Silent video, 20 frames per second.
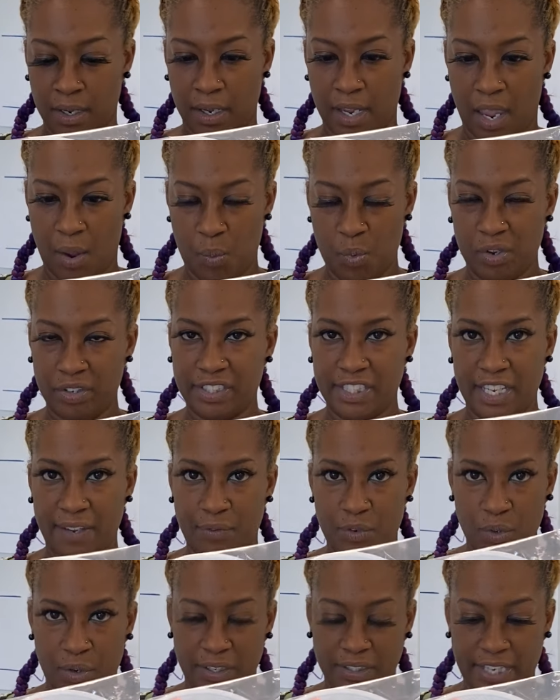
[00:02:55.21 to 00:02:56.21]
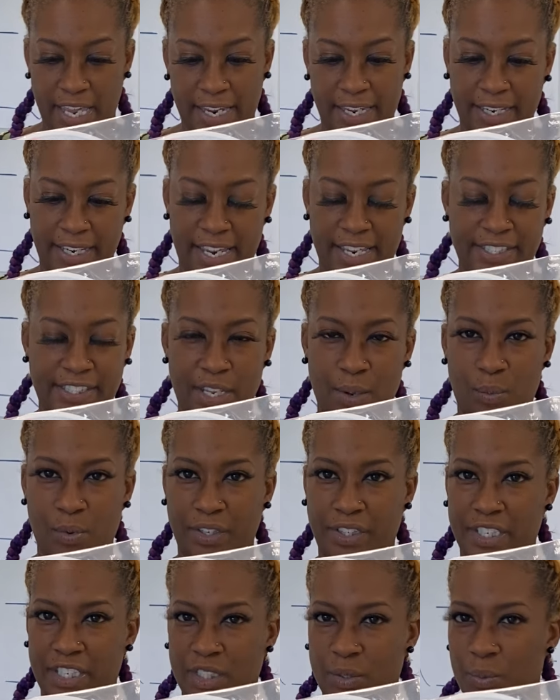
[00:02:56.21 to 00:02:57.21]
And we'll see if you can take a guess at
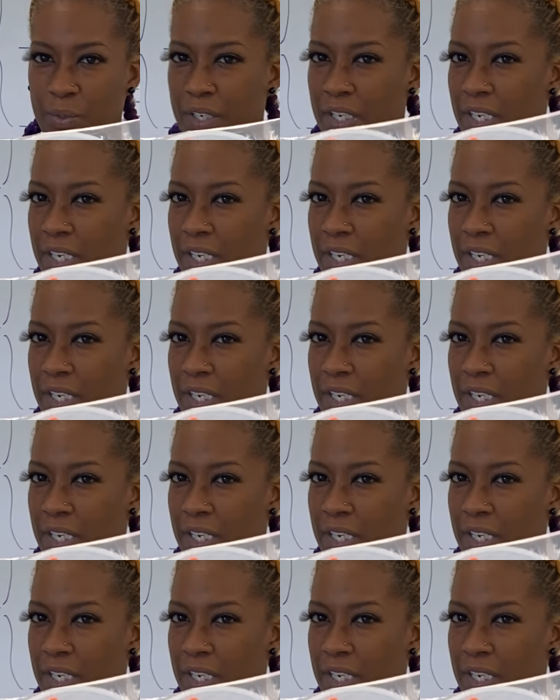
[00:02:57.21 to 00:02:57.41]
what this one